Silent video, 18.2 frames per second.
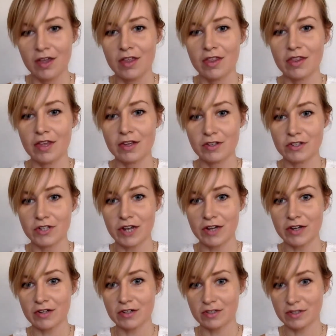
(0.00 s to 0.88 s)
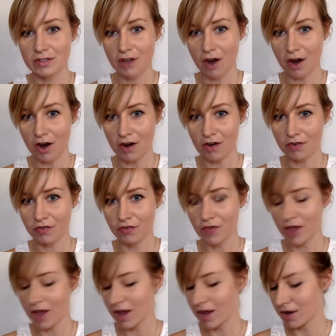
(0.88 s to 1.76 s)
Then you take your scarf
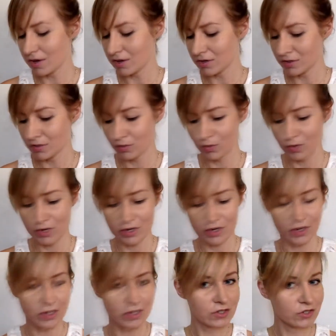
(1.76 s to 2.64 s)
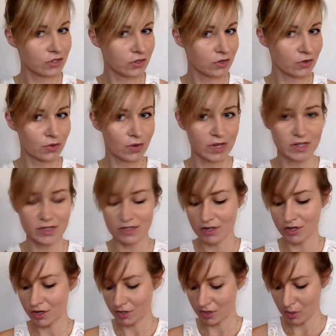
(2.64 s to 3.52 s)
and what you're gonna do is
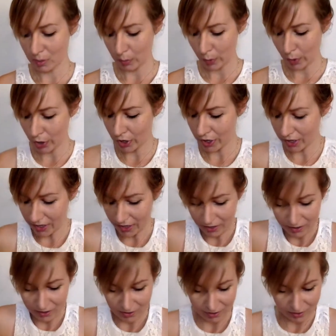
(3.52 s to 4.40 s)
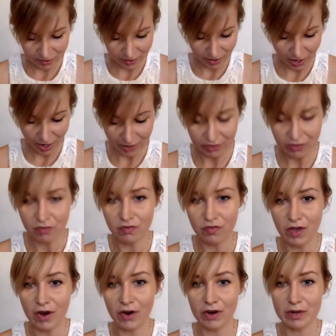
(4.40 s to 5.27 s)
you're gonna put it at the
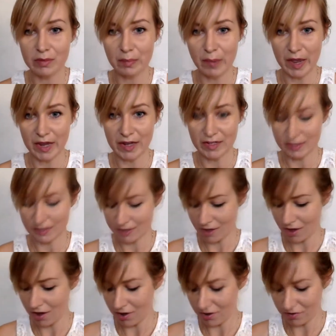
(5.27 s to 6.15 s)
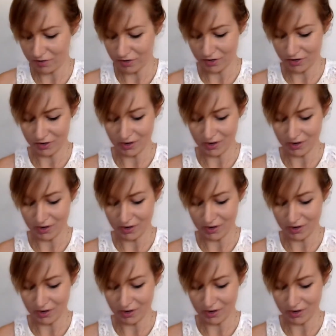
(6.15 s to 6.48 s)
very base of your